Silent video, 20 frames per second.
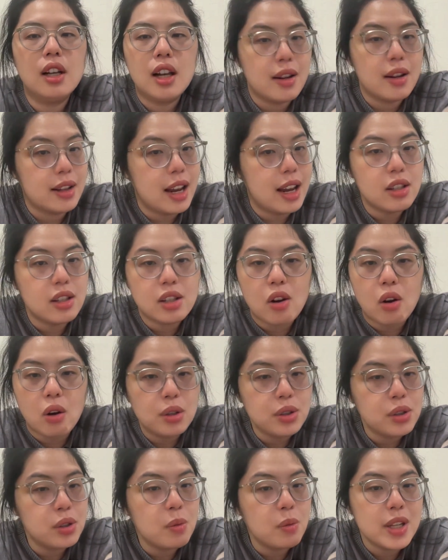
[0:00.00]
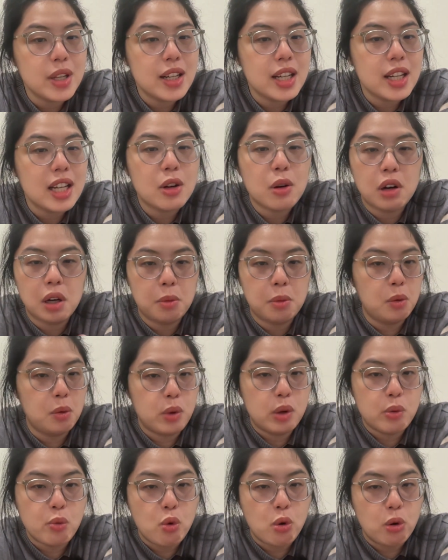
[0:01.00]
There's also been incredible
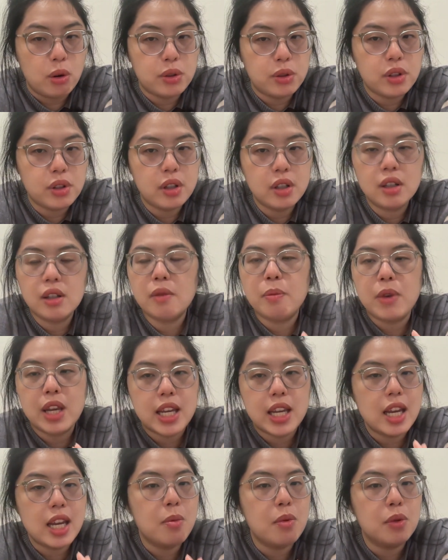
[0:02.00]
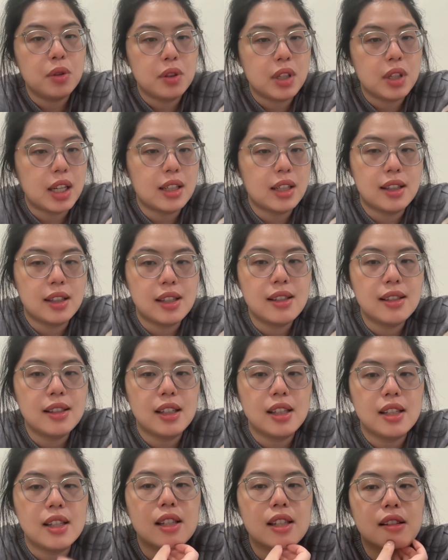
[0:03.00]
rewards, being able to take a
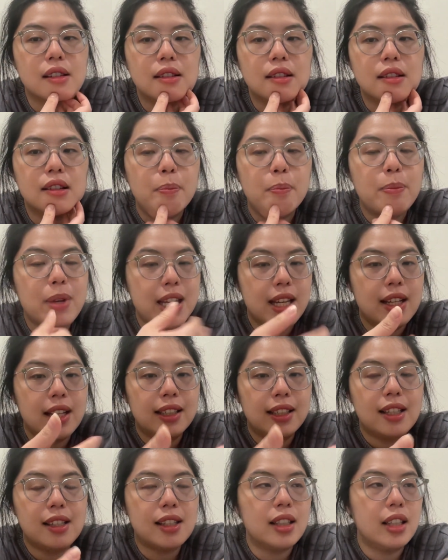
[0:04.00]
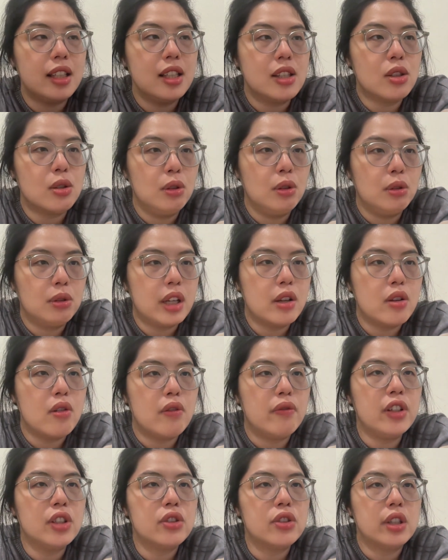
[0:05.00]
distance, be at distance, look at your
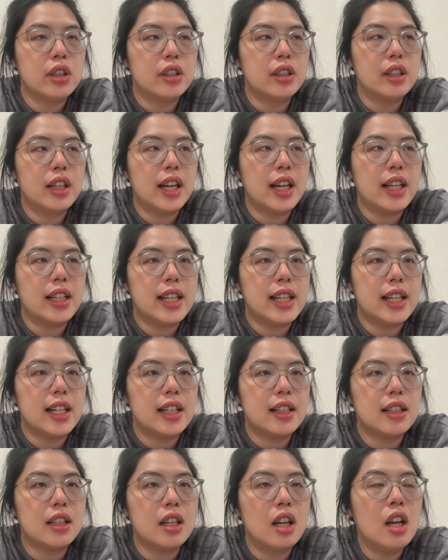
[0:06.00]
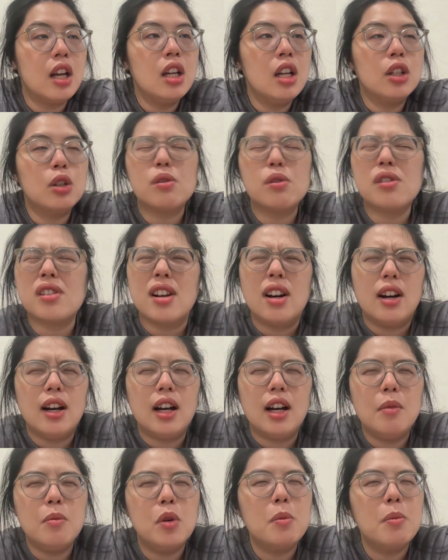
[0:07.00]
vision, and getting those
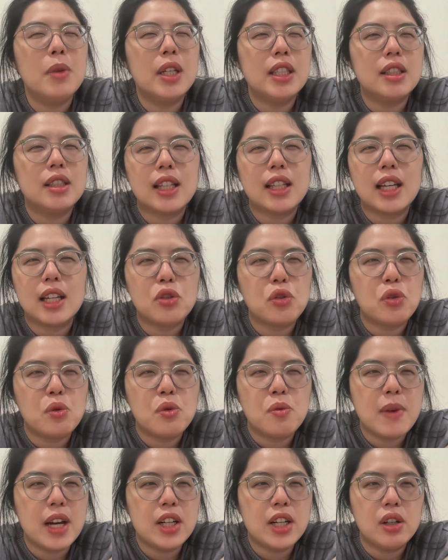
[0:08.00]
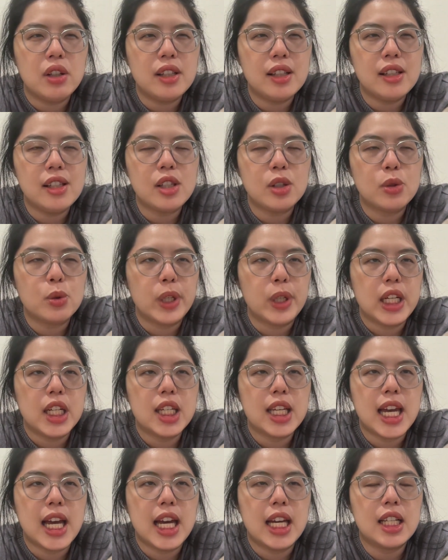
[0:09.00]
aha moments that you might not necessarily
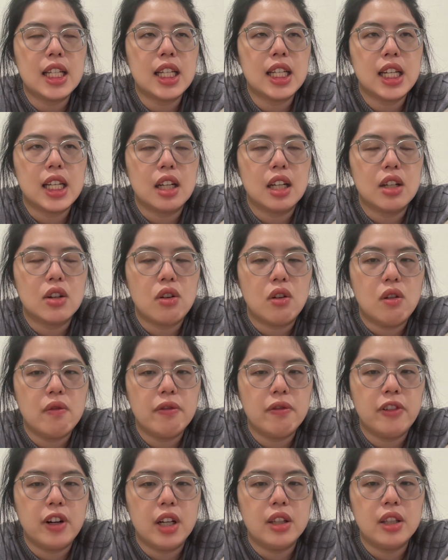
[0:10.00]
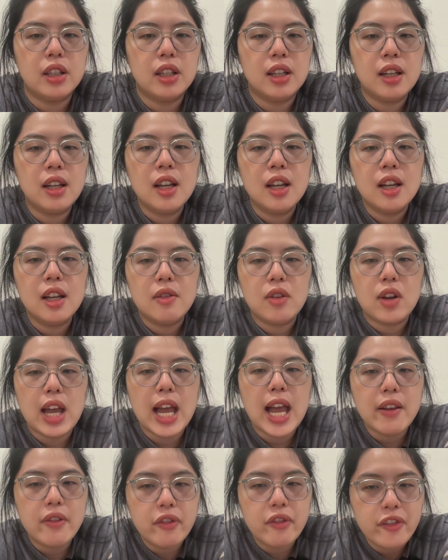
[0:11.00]
get in your home front. But
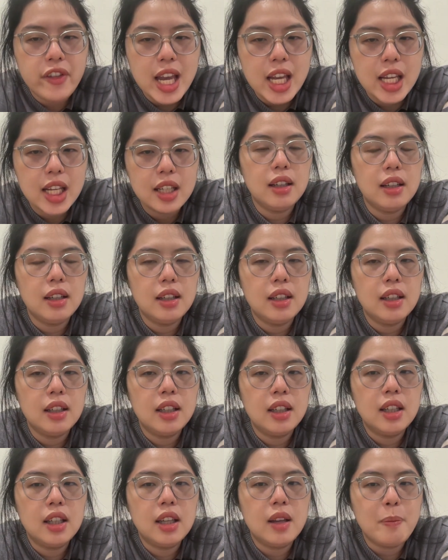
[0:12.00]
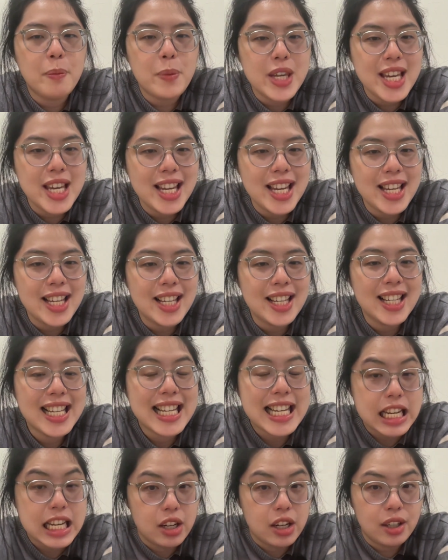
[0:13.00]
I think being
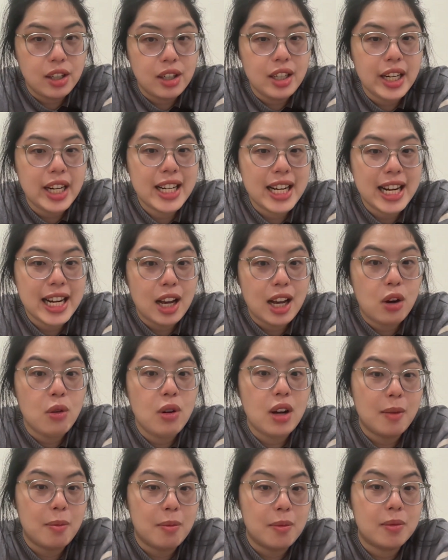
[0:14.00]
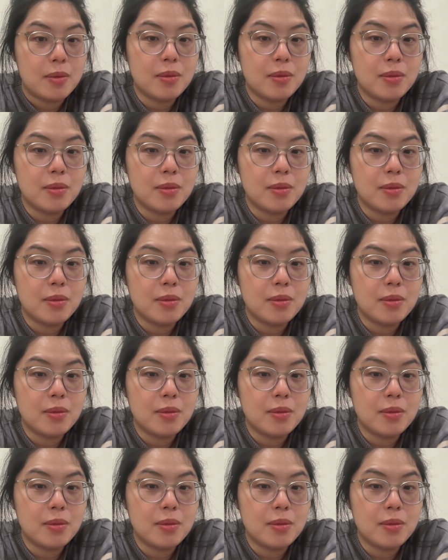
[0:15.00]
here and now, I'm